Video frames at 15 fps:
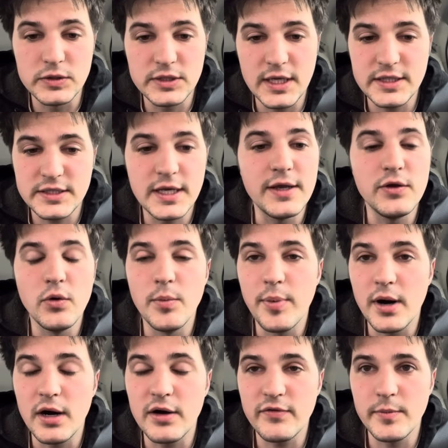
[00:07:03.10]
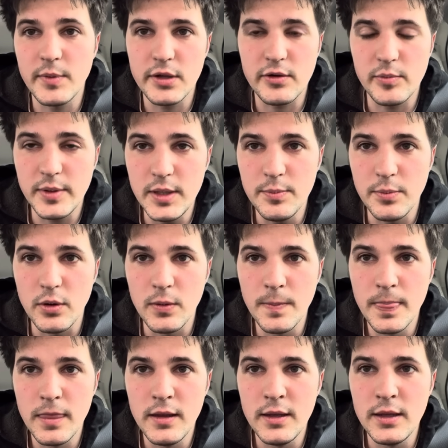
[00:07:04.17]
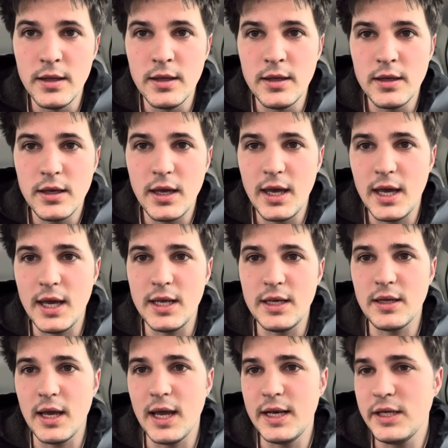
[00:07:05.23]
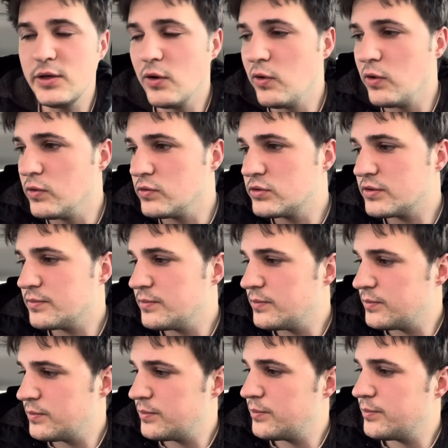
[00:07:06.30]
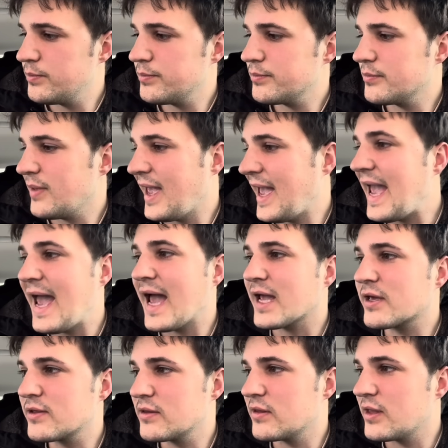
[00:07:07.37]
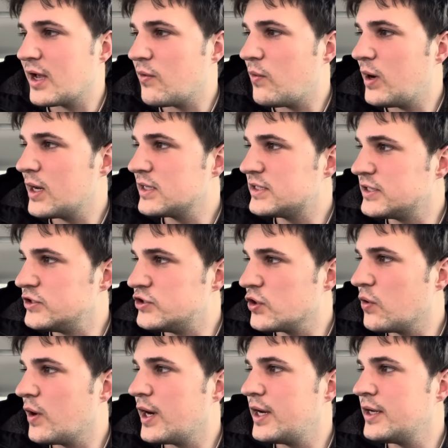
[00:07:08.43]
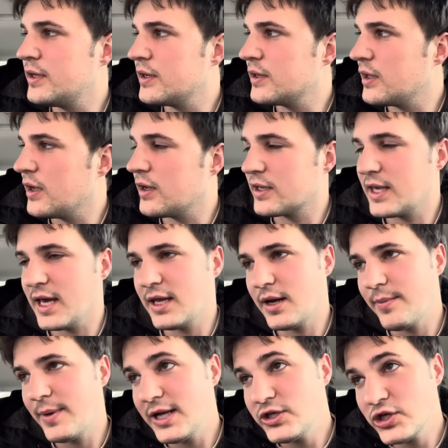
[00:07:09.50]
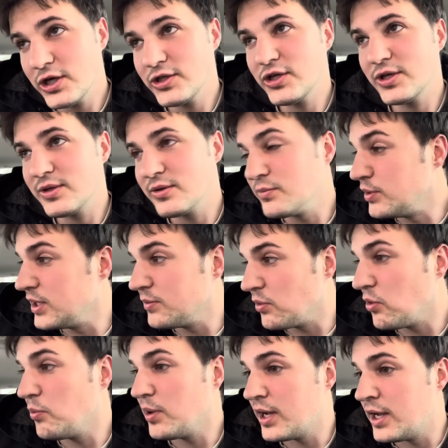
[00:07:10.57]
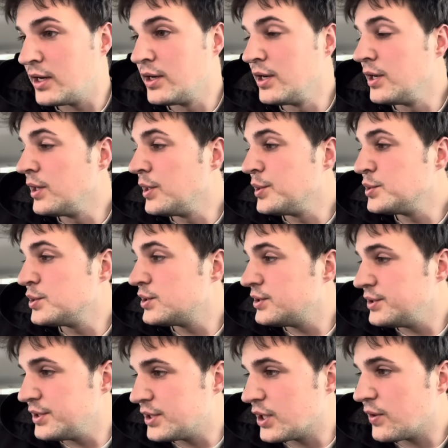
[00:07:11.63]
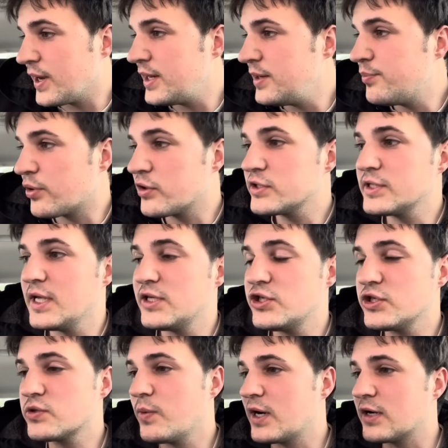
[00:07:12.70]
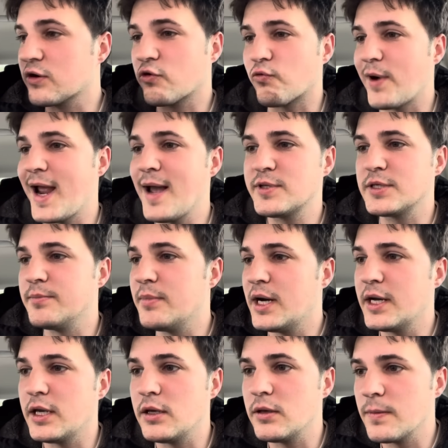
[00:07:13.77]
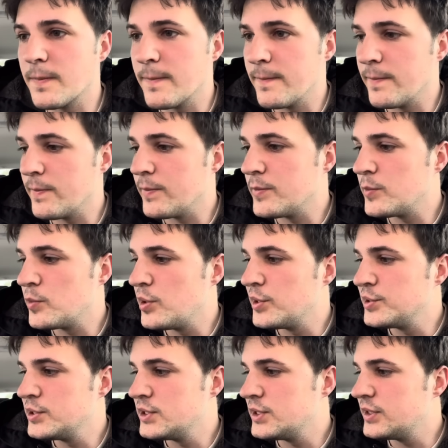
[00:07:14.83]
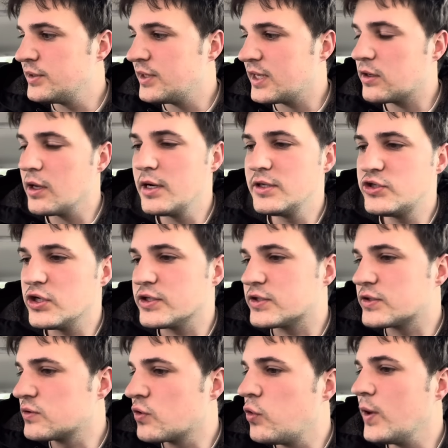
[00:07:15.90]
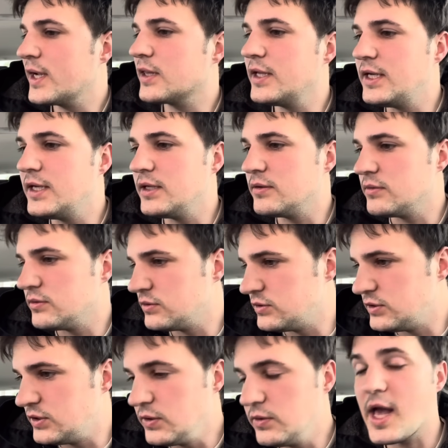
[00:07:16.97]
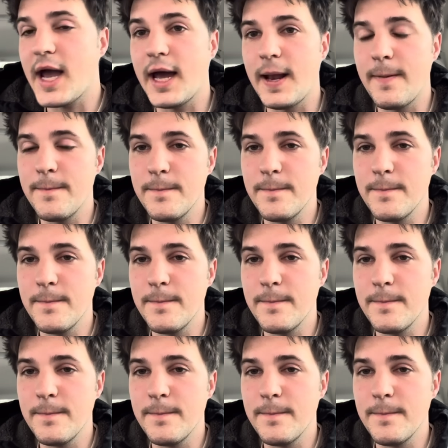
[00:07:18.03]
that set you apart from other people. And any old hack that wanted to join, again, I'm not judging people, but any person that just wanted to grab some money, they couldn't just quickly do that.